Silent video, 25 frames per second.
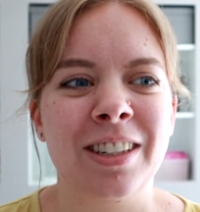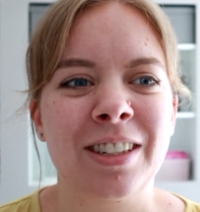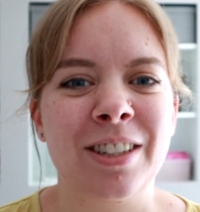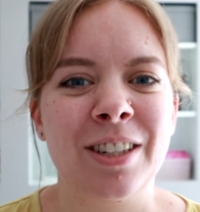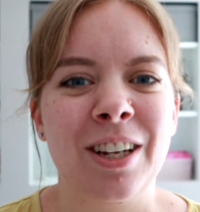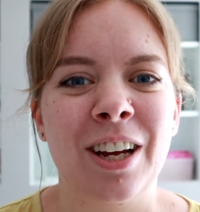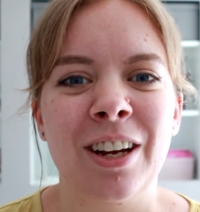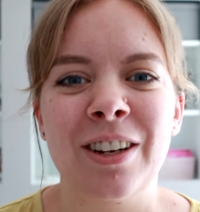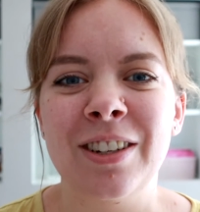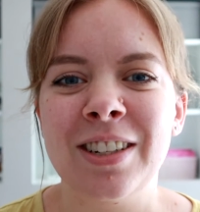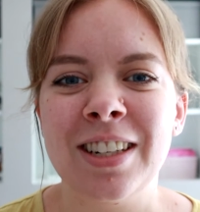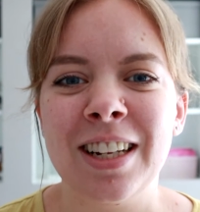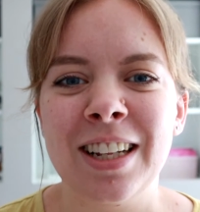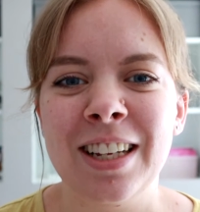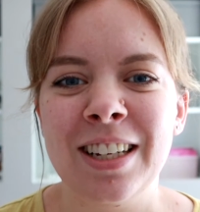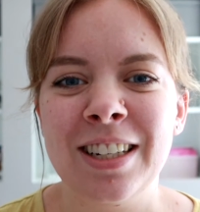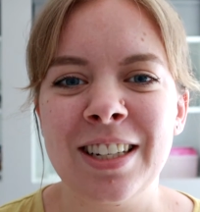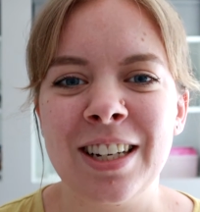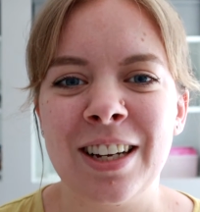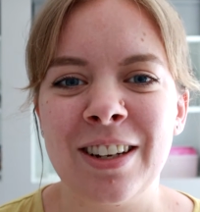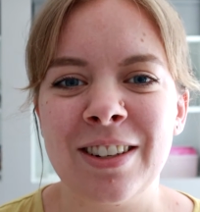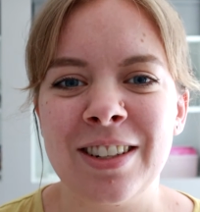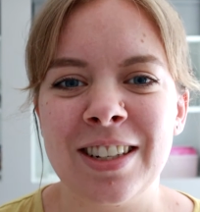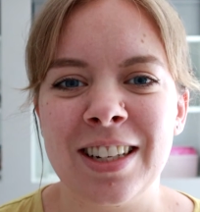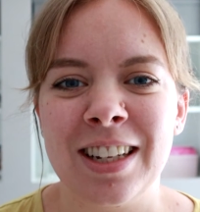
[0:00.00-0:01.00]

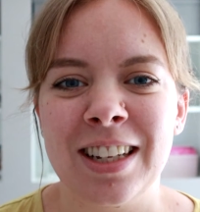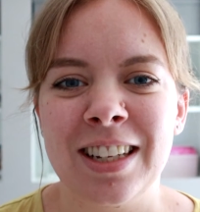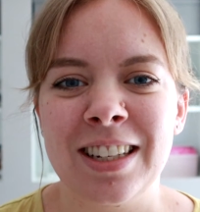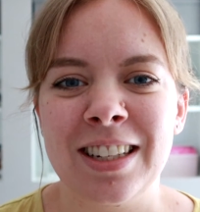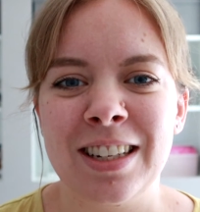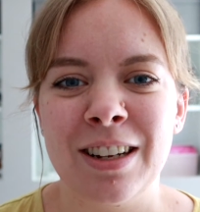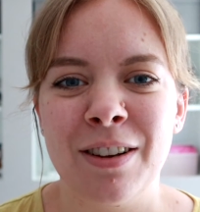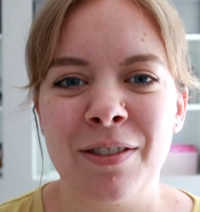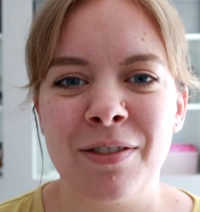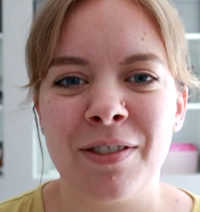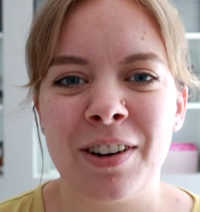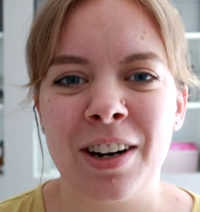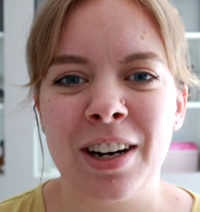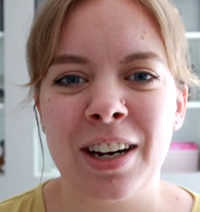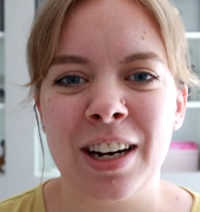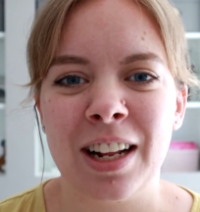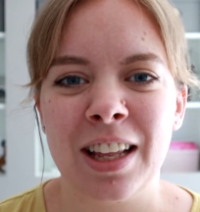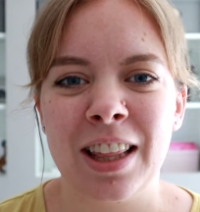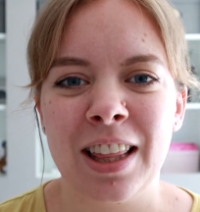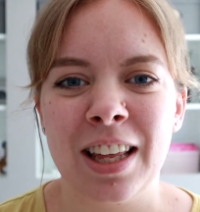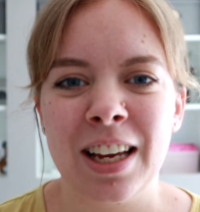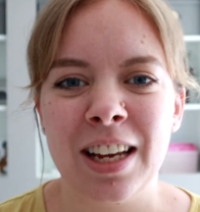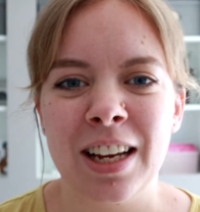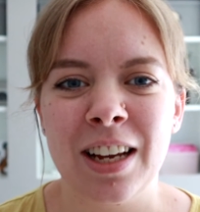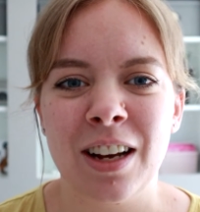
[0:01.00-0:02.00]
Totally different. I
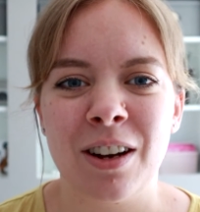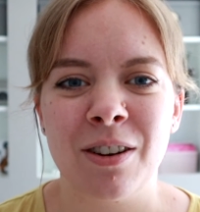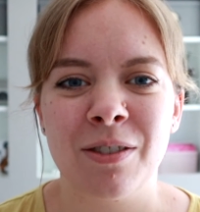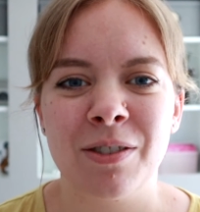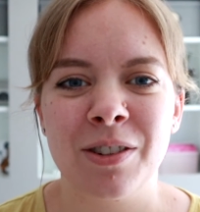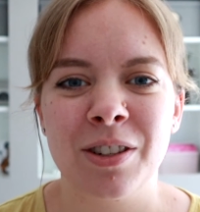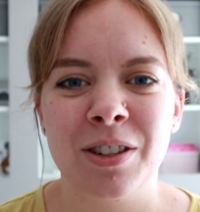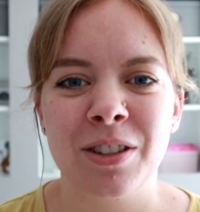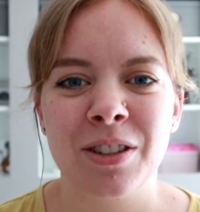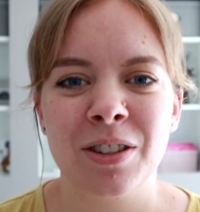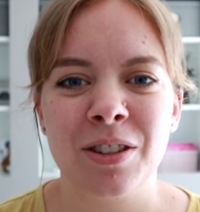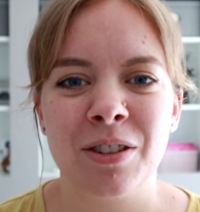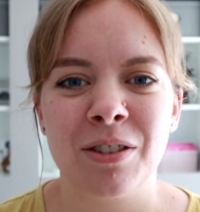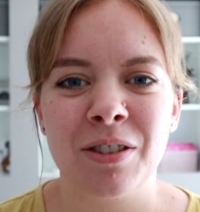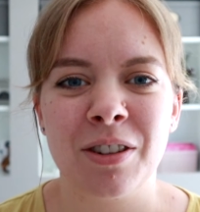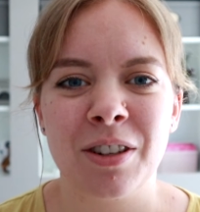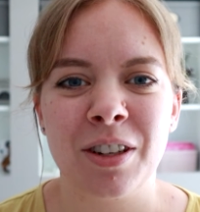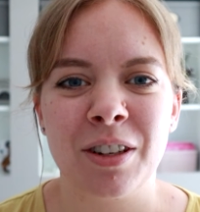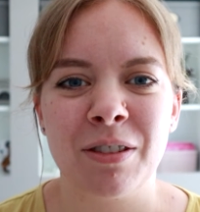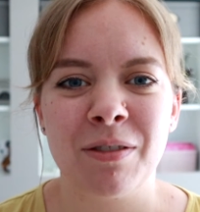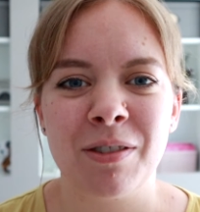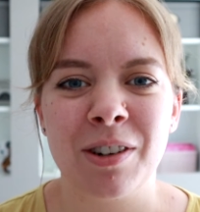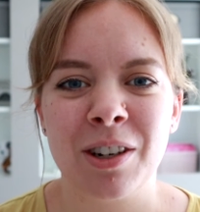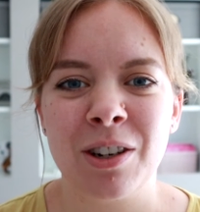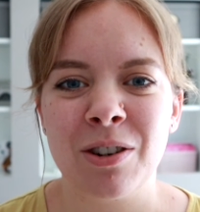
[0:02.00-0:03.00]
think I was
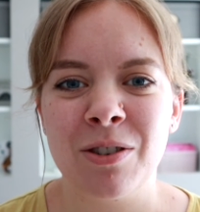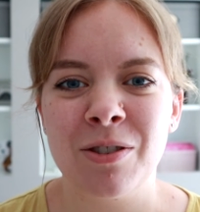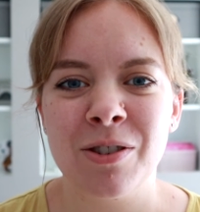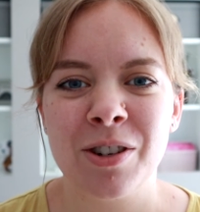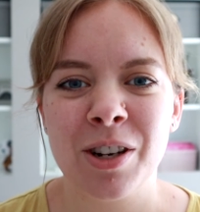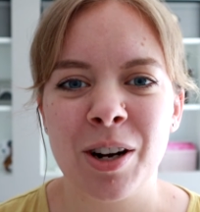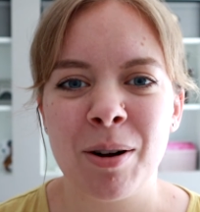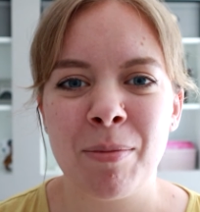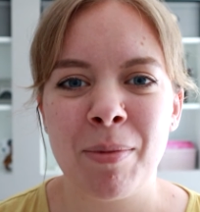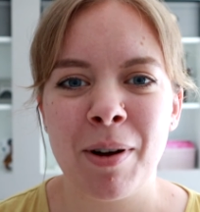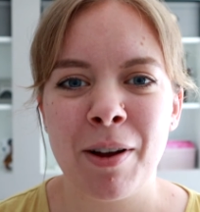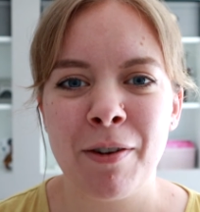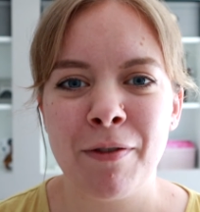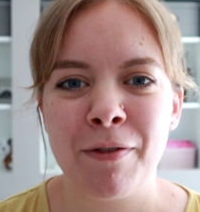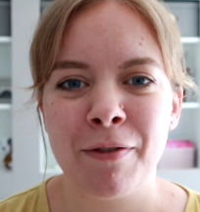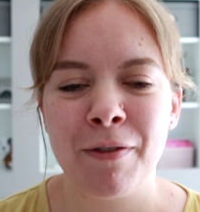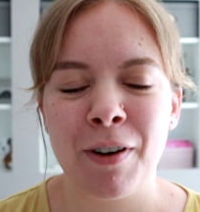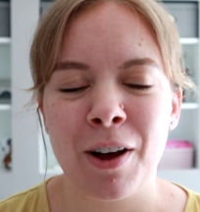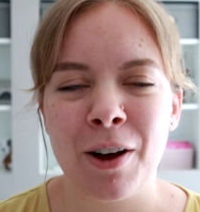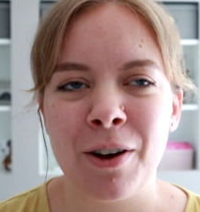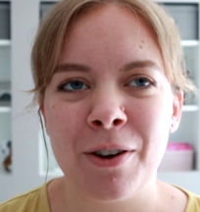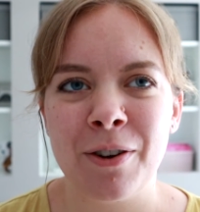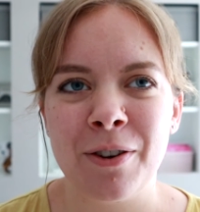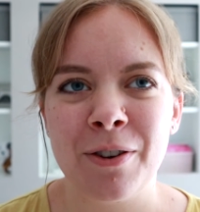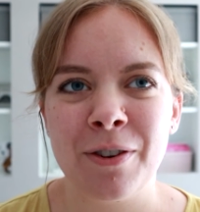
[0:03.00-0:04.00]
recording on my
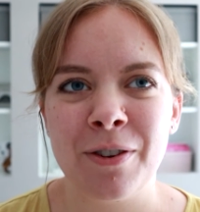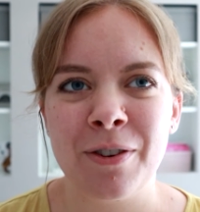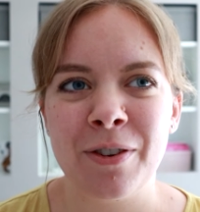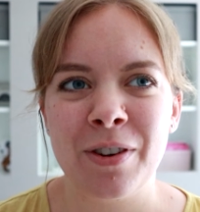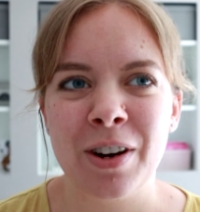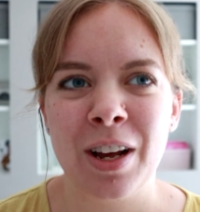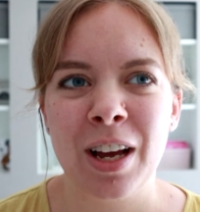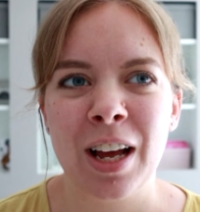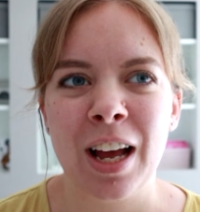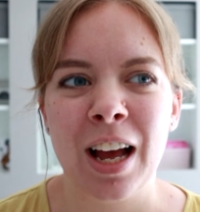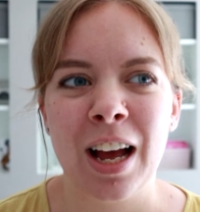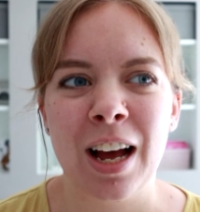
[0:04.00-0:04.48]
phone